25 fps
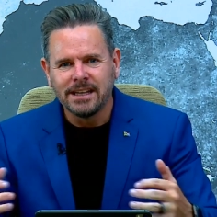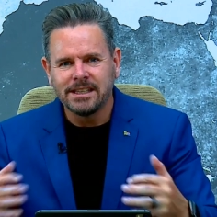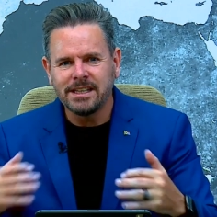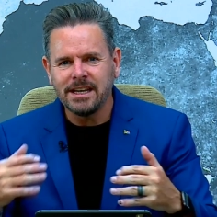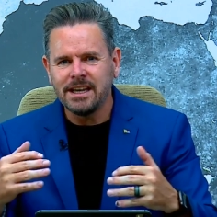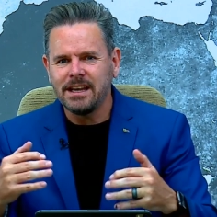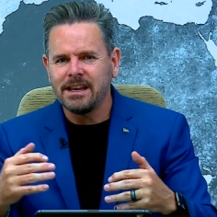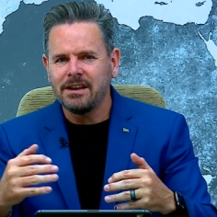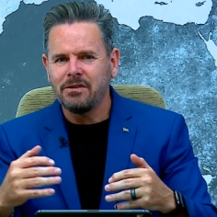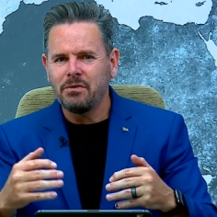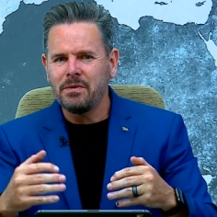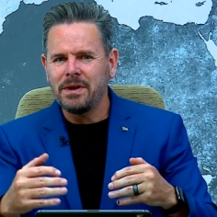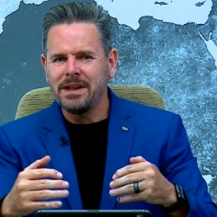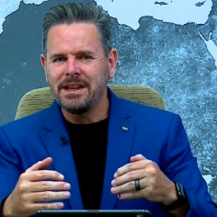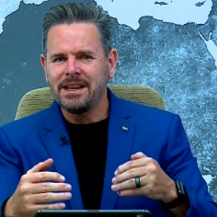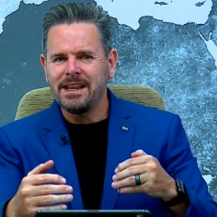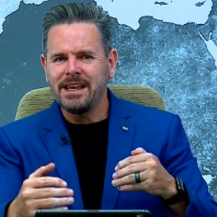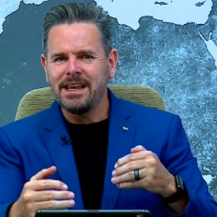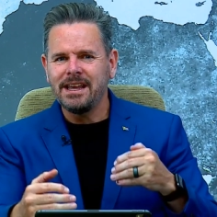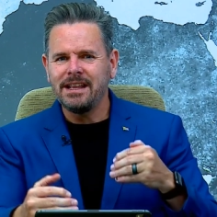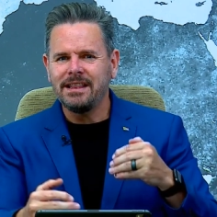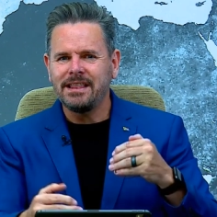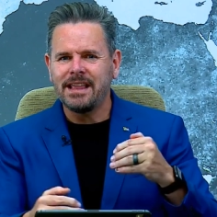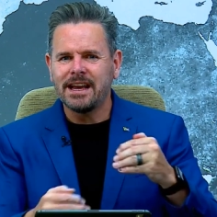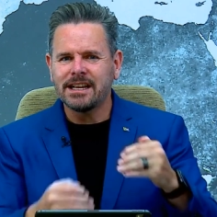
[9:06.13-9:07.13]
See, we
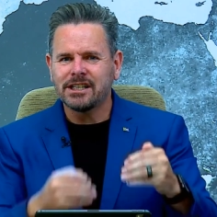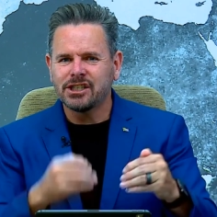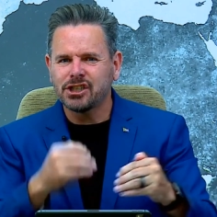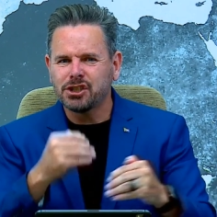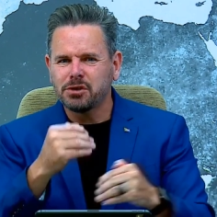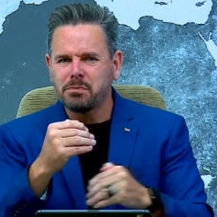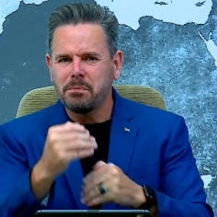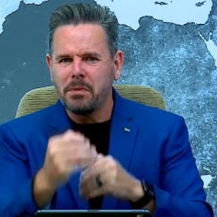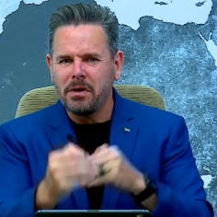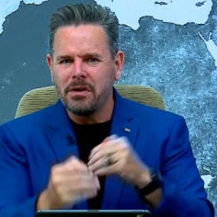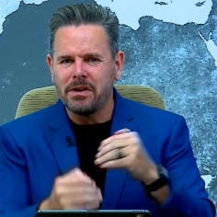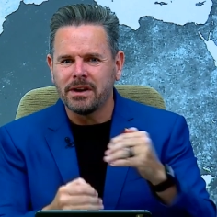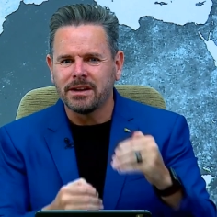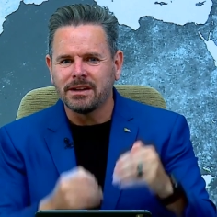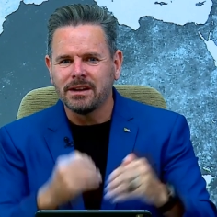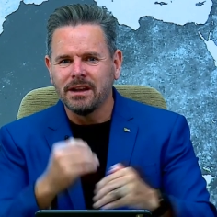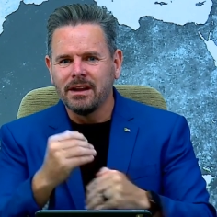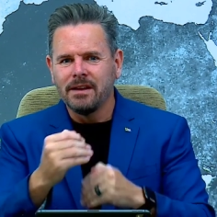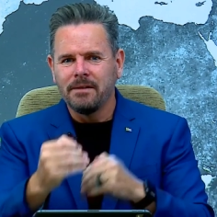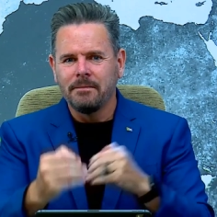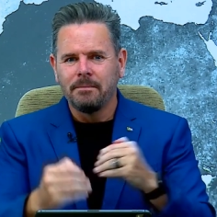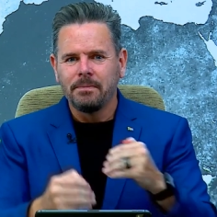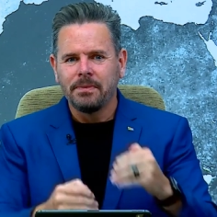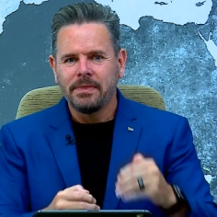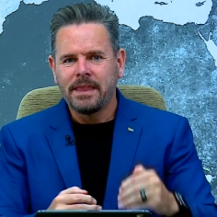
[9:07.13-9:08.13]
need that spirit
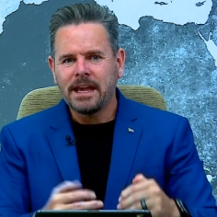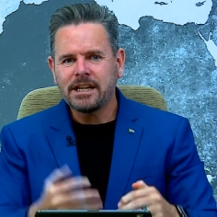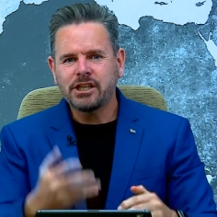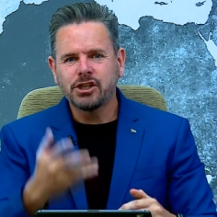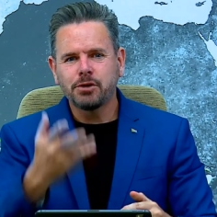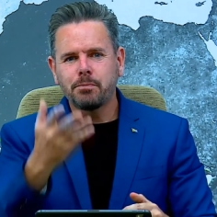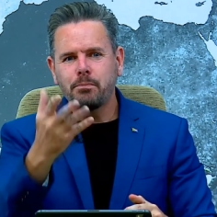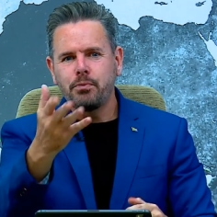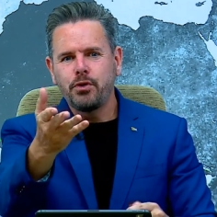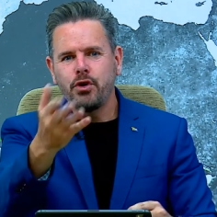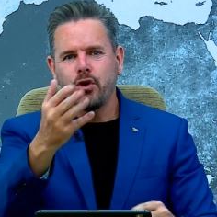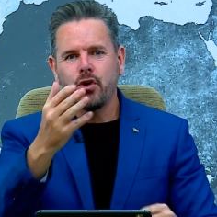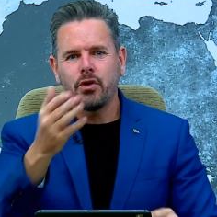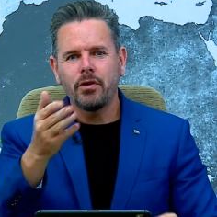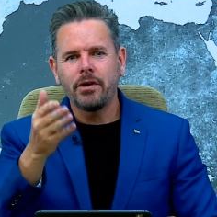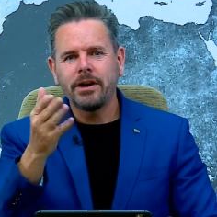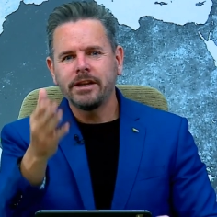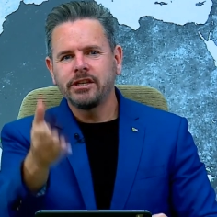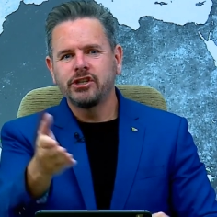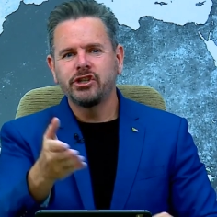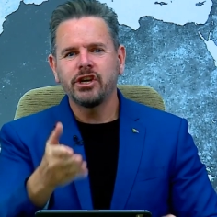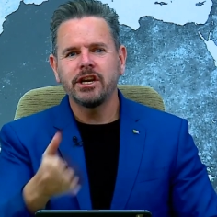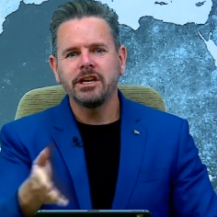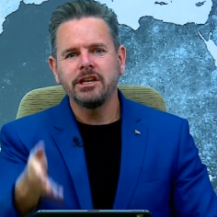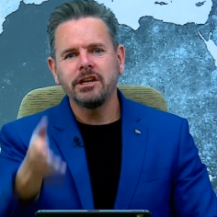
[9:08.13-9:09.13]
that's pure
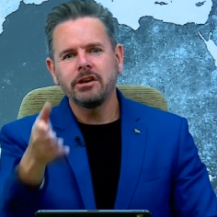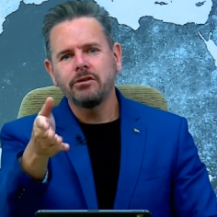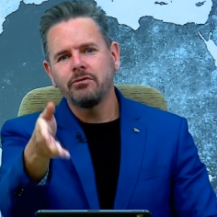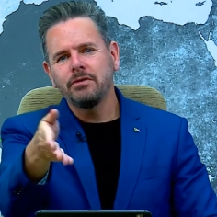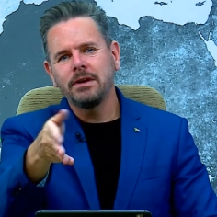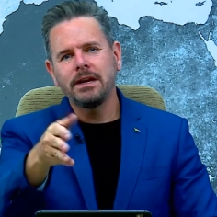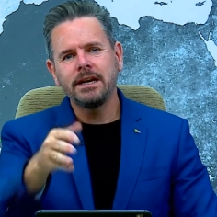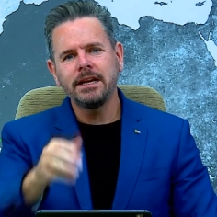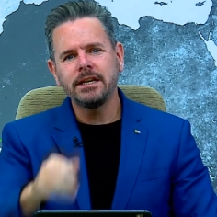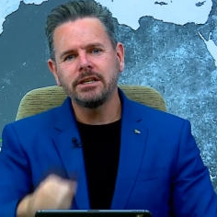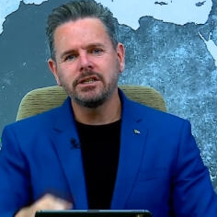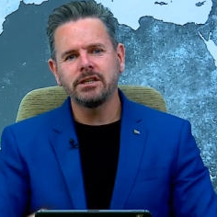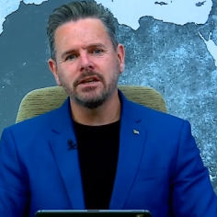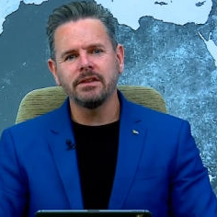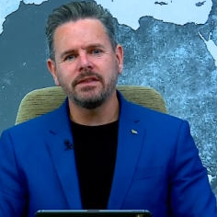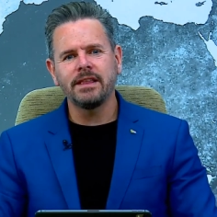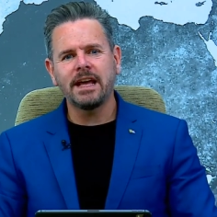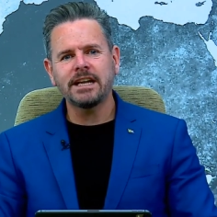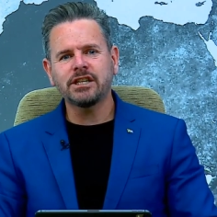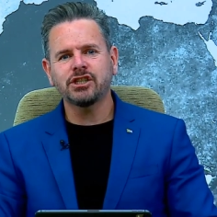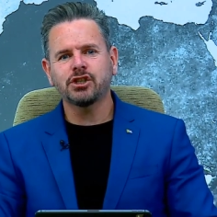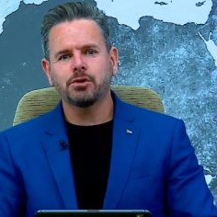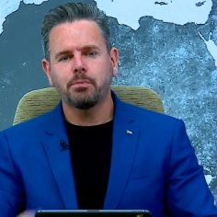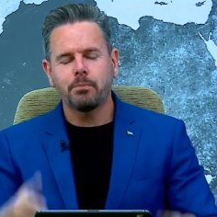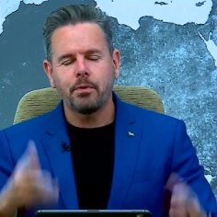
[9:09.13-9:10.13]
and genuine religion.
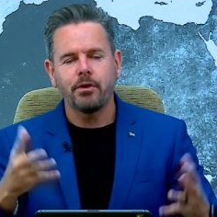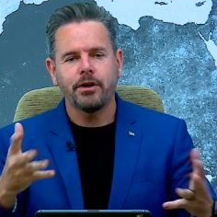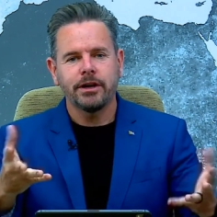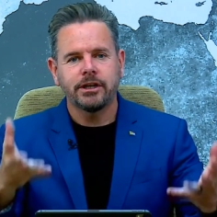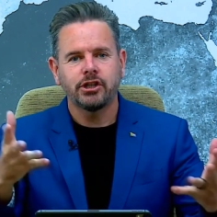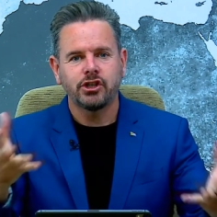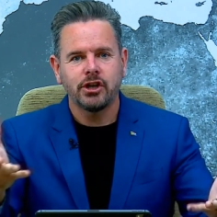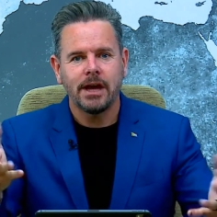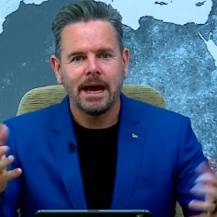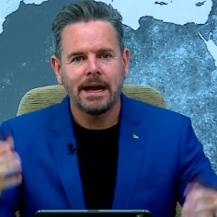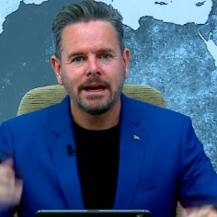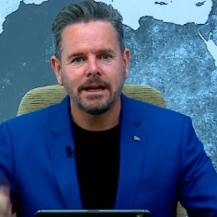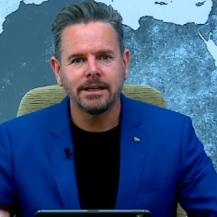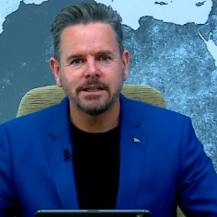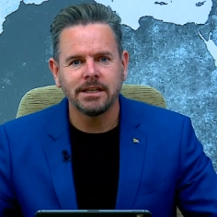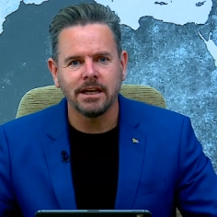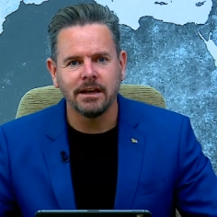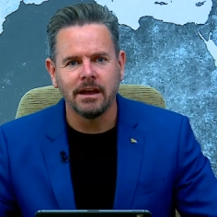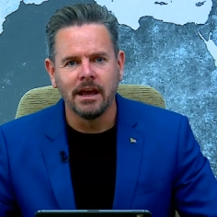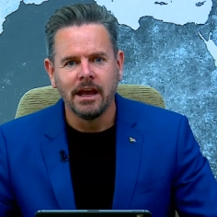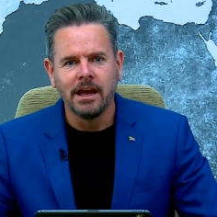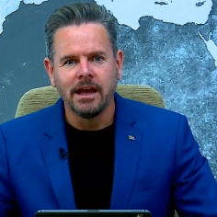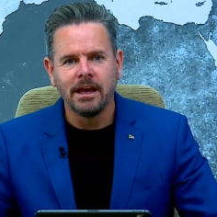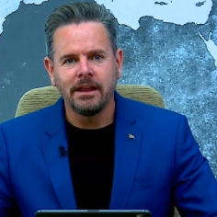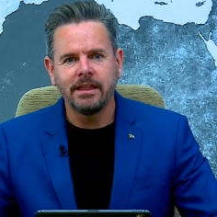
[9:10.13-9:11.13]
That's
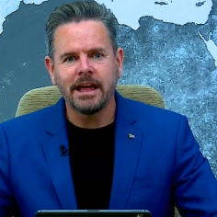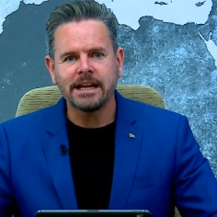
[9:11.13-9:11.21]
spirituality.